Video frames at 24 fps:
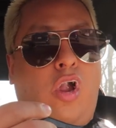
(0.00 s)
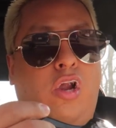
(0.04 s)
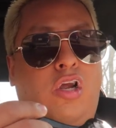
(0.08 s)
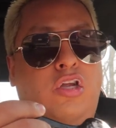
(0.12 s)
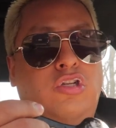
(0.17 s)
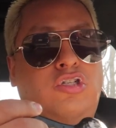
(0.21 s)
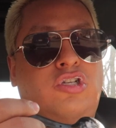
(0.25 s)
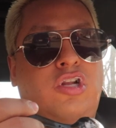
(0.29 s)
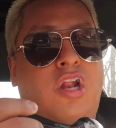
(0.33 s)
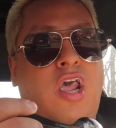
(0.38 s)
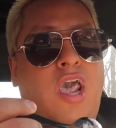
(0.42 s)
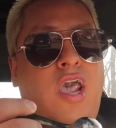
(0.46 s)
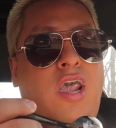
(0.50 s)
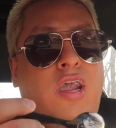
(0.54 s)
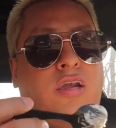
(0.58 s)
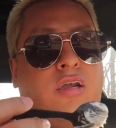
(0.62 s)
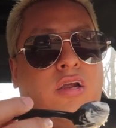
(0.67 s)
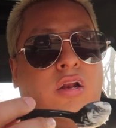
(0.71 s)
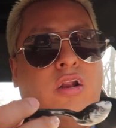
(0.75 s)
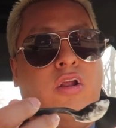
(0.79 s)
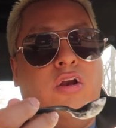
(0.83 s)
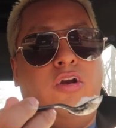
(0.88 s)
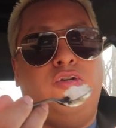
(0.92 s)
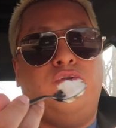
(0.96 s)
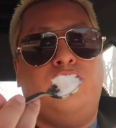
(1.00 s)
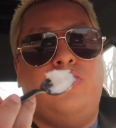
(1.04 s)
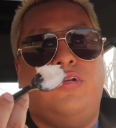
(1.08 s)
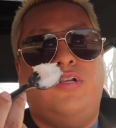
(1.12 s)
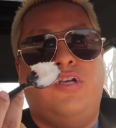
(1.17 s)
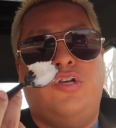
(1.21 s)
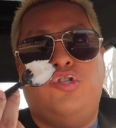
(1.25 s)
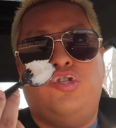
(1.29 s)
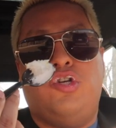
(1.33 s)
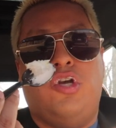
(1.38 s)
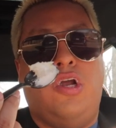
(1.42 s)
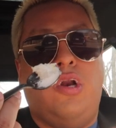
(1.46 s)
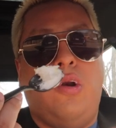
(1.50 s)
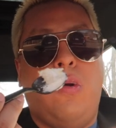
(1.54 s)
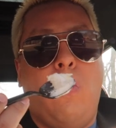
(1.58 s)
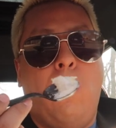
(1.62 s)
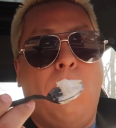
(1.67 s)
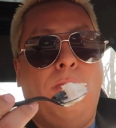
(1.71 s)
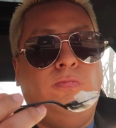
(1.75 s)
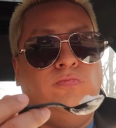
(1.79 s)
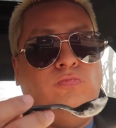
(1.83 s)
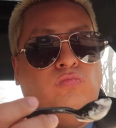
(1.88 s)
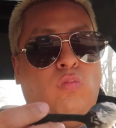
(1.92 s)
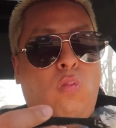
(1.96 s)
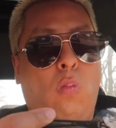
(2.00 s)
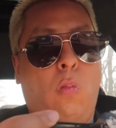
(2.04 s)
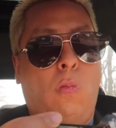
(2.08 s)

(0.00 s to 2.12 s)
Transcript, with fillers: it's like a little tradition.